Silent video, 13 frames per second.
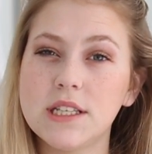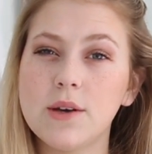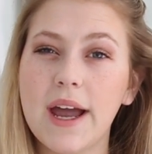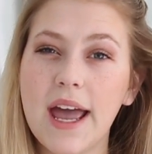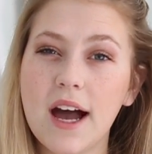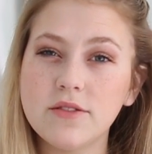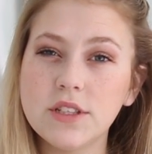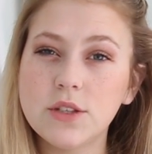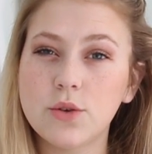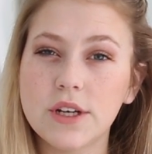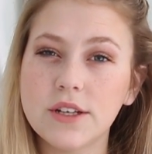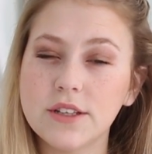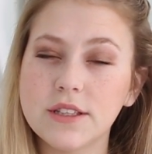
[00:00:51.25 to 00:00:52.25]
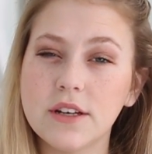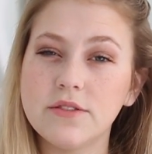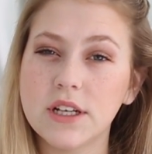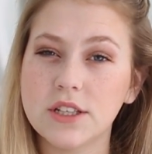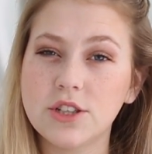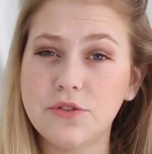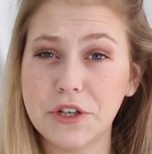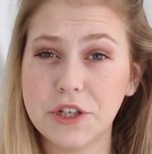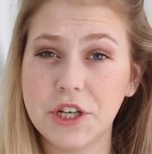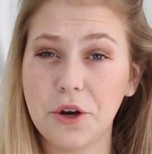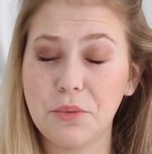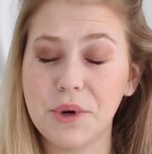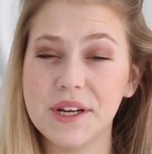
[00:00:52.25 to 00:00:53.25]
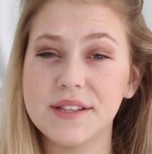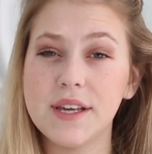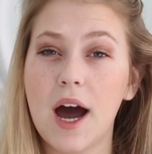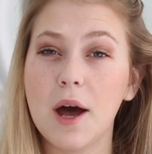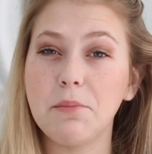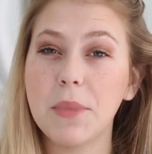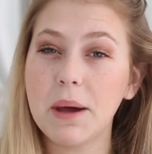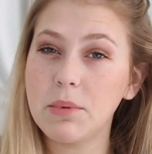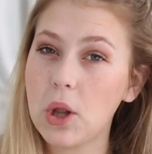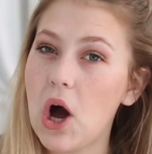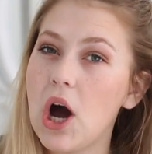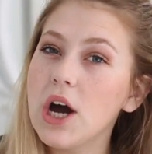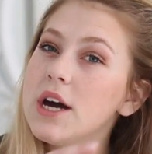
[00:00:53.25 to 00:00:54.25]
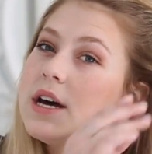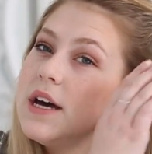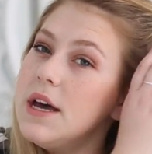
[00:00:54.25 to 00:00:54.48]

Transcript: So I have tutorials of Dutch fishtail braids on my blog,